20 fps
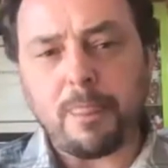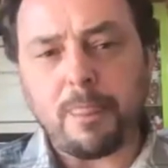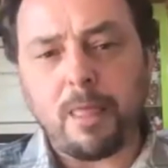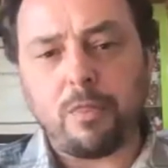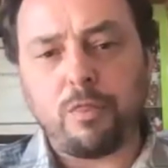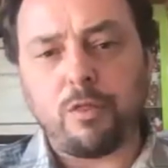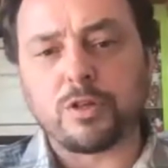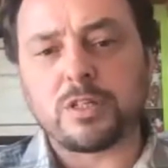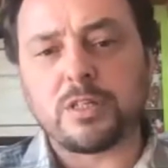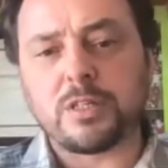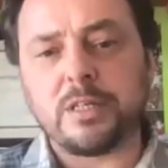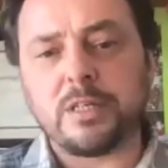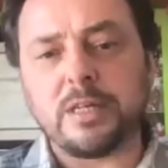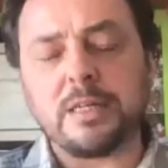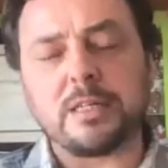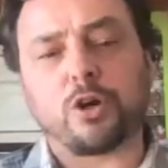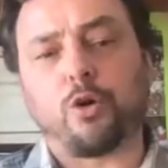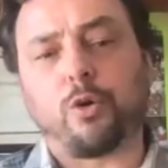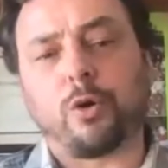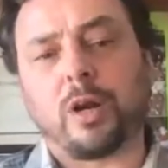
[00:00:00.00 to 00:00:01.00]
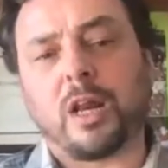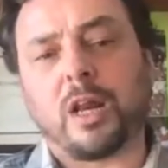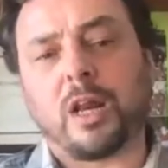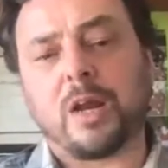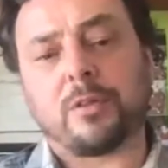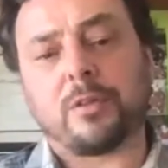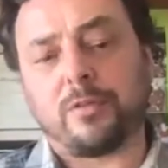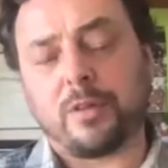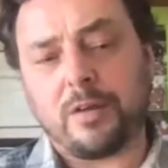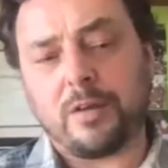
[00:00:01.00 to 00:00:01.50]
those things that correlate
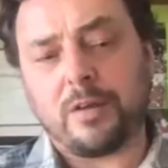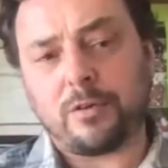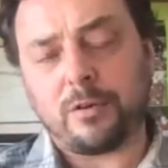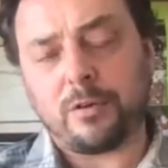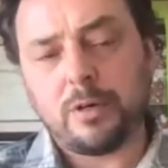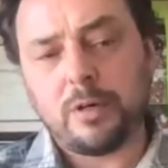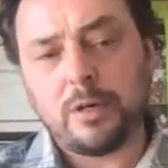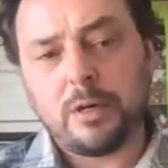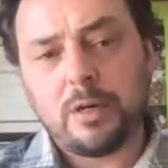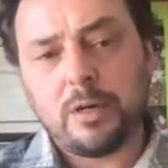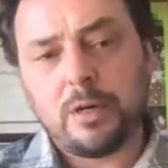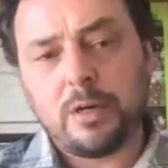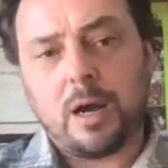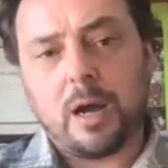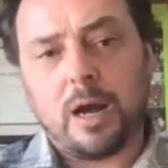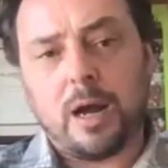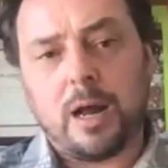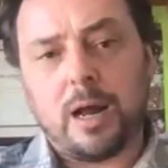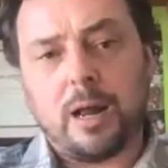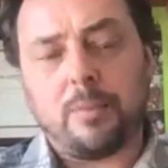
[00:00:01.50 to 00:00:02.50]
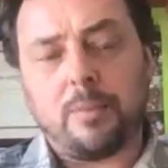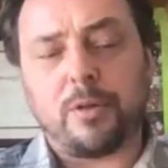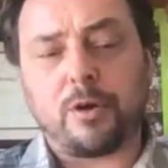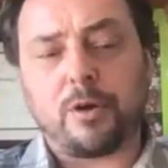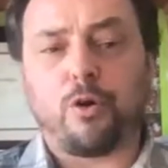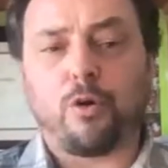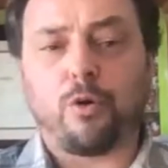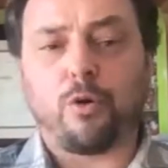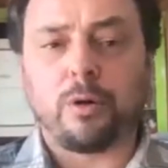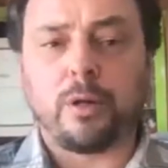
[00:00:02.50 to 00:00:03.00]
with flavor, um, that
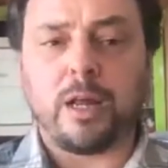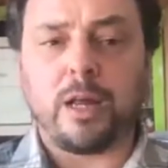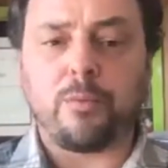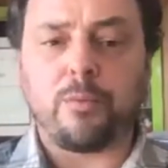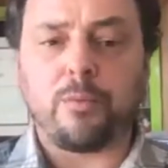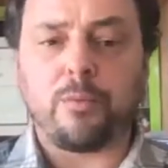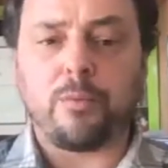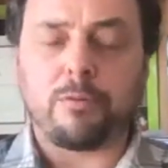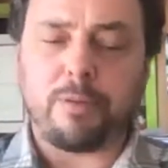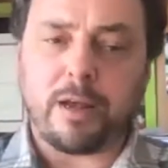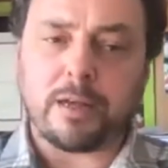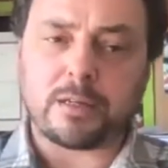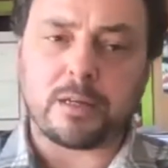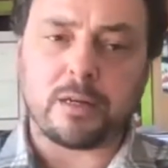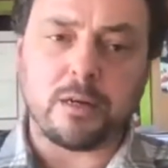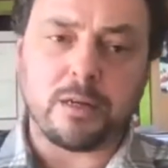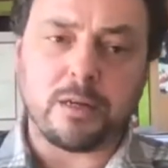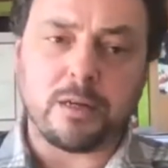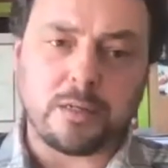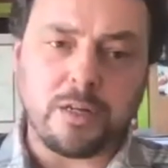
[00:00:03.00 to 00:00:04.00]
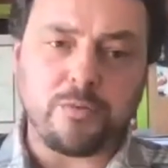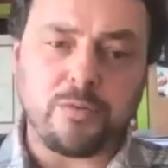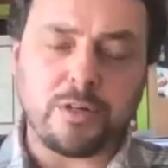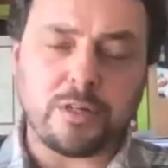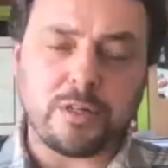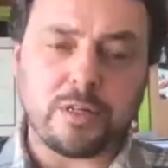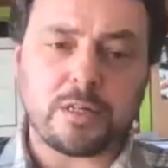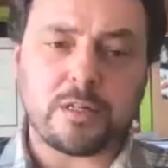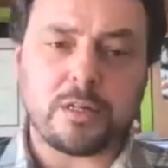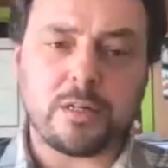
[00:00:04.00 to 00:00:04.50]
correlate with pest and disease
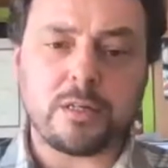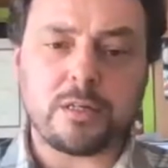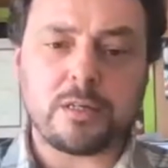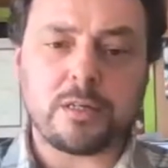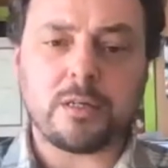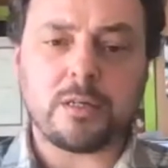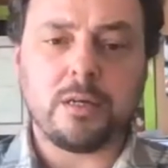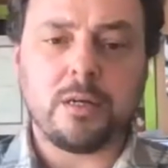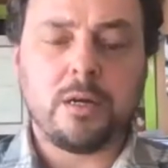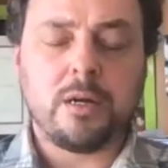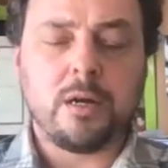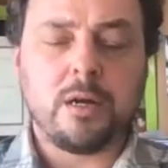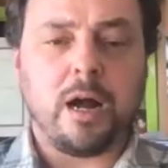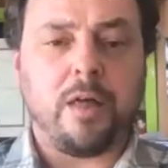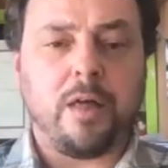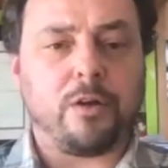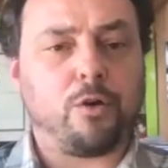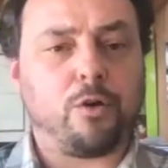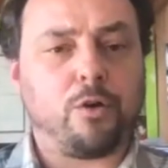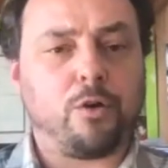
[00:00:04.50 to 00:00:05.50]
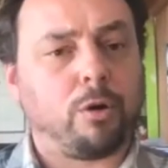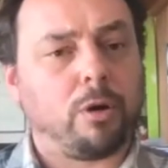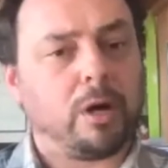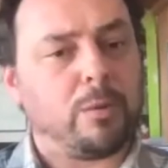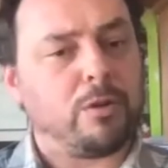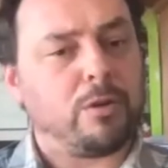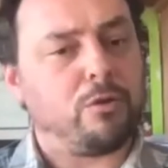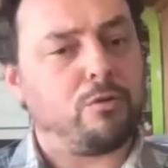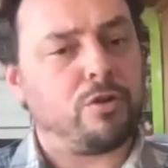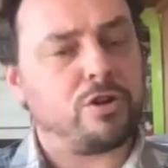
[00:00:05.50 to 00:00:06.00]
resistance, uh, that correlate
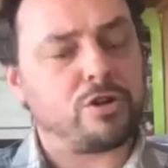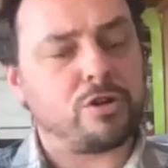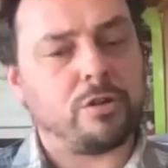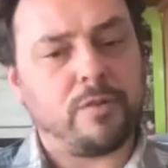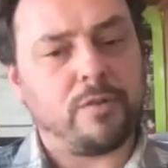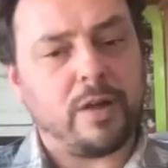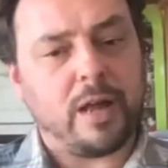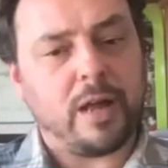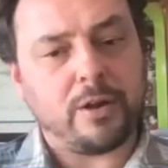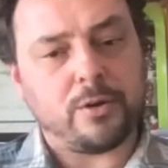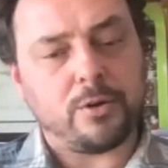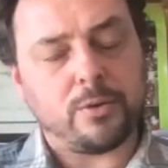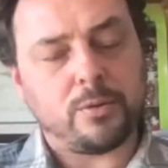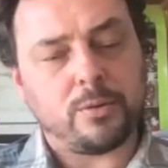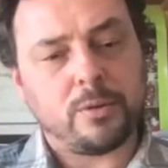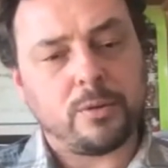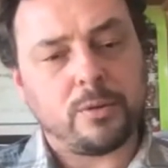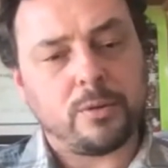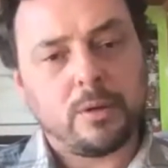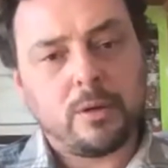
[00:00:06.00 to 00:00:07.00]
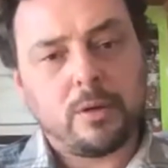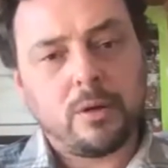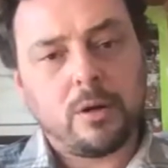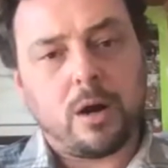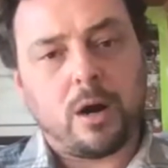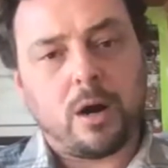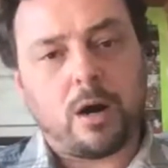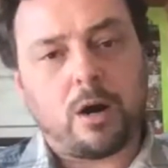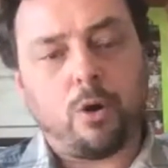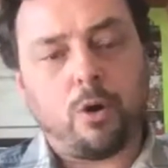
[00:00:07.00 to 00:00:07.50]
with nutritional value,
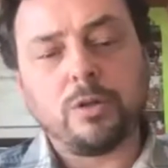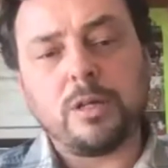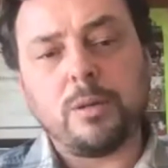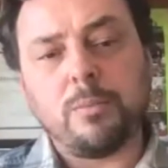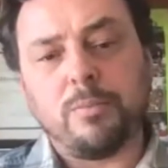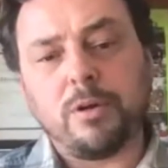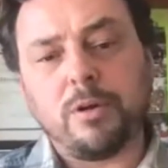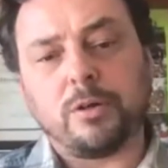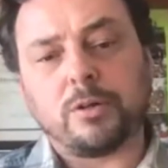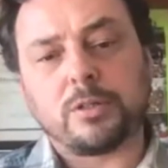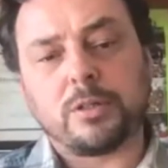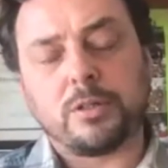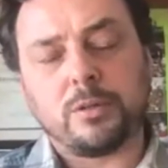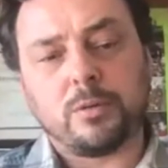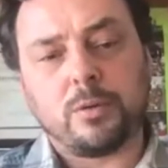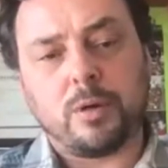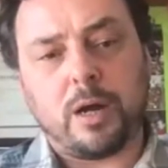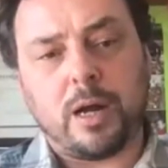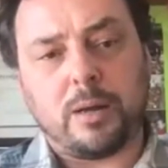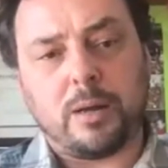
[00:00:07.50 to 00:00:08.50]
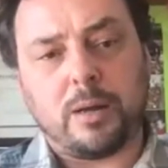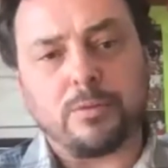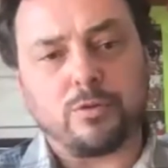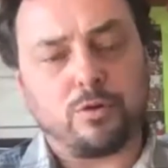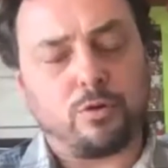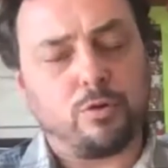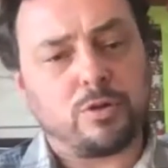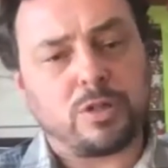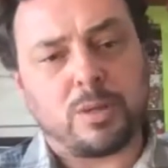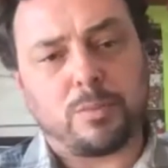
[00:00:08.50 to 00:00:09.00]
are only built uh,
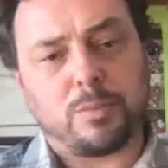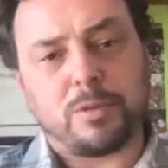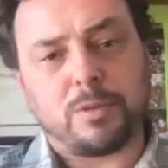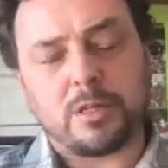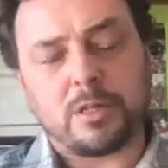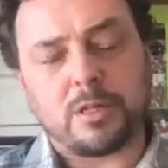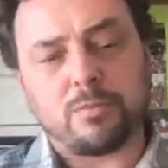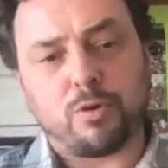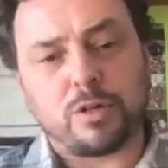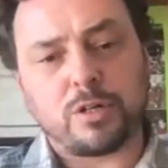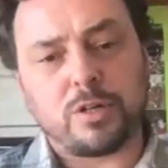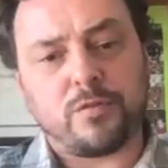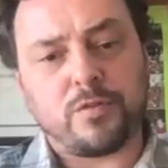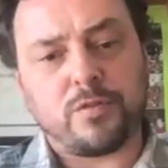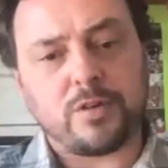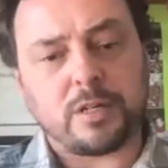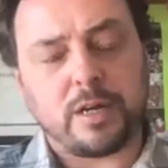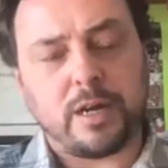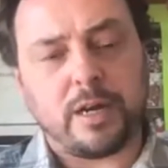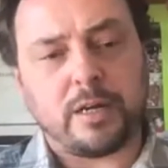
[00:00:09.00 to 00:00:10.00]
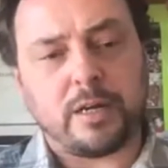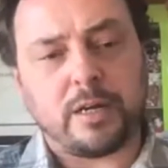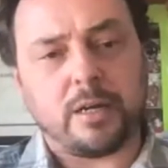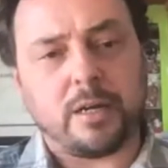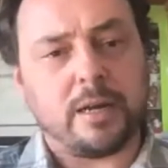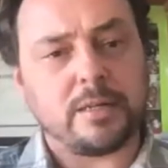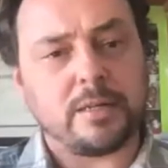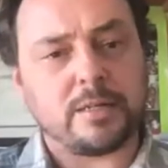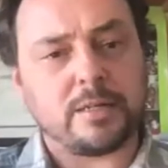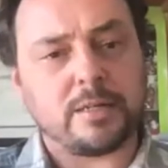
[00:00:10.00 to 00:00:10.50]
through some of these more sophisticated
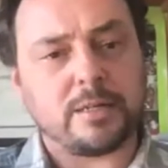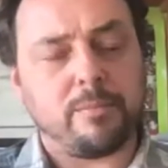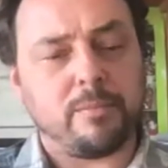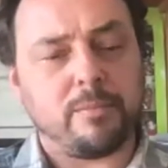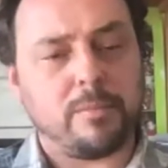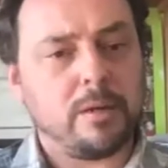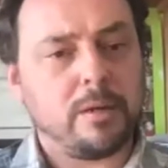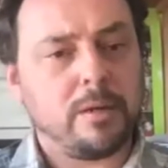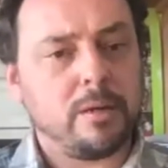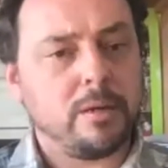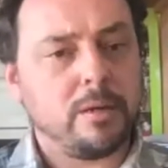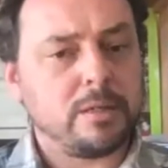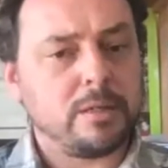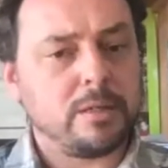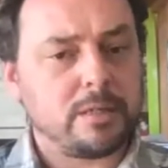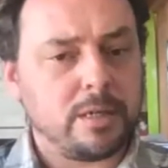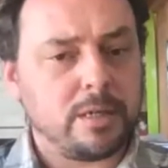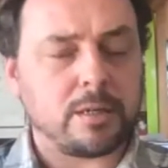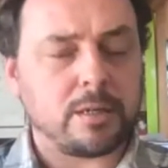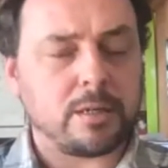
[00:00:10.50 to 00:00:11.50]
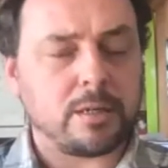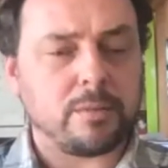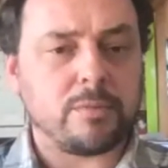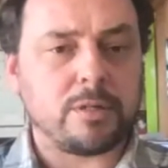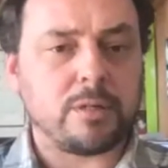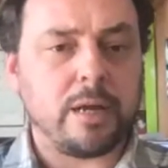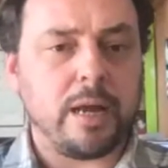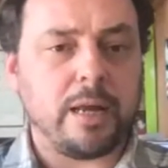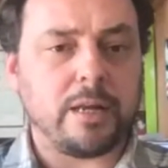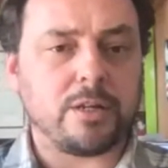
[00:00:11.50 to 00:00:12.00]
enzyme systems.
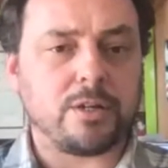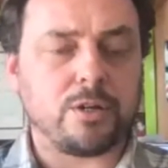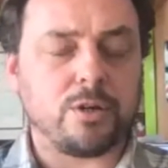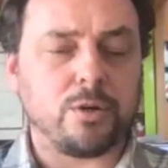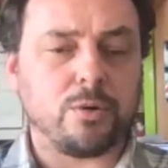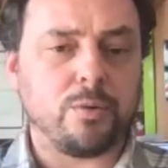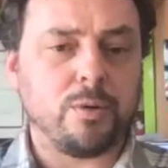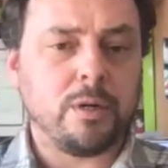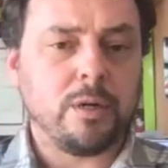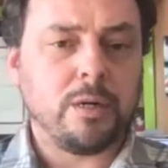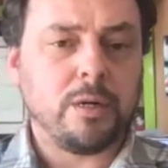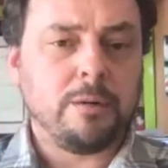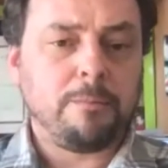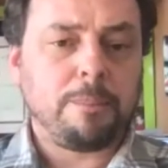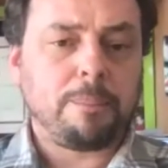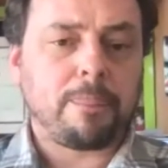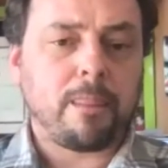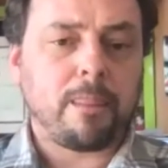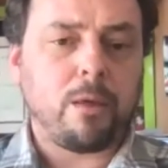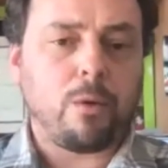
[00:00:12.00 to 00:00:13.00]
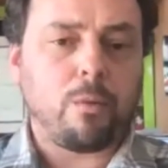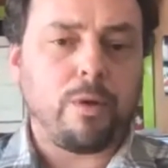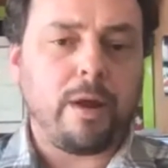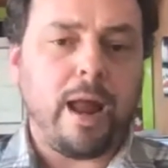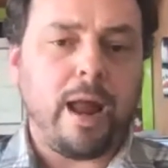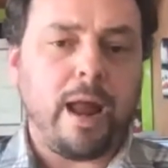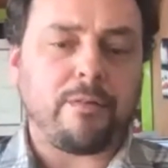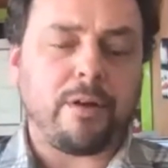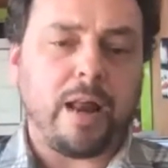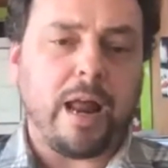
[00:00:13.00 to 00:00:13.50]
And so we
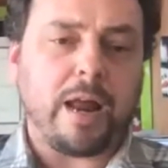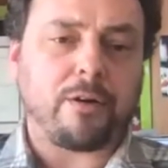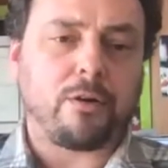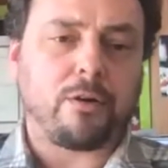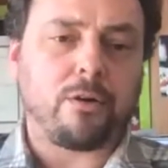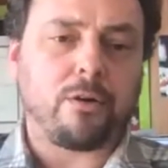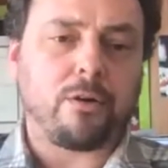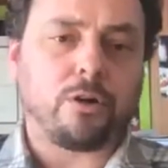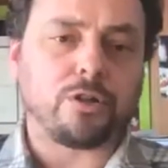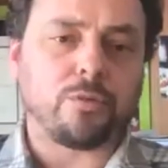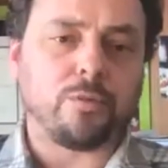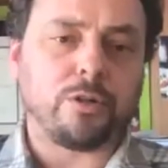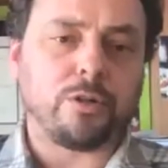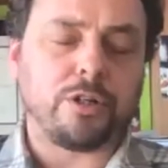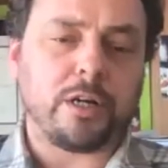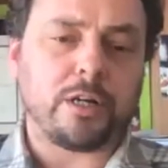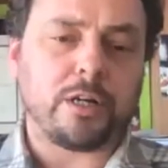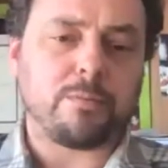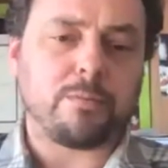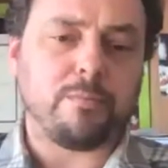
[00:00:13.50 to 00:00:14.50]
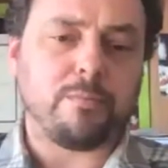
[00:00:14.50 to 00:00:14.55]
have an agriculture which has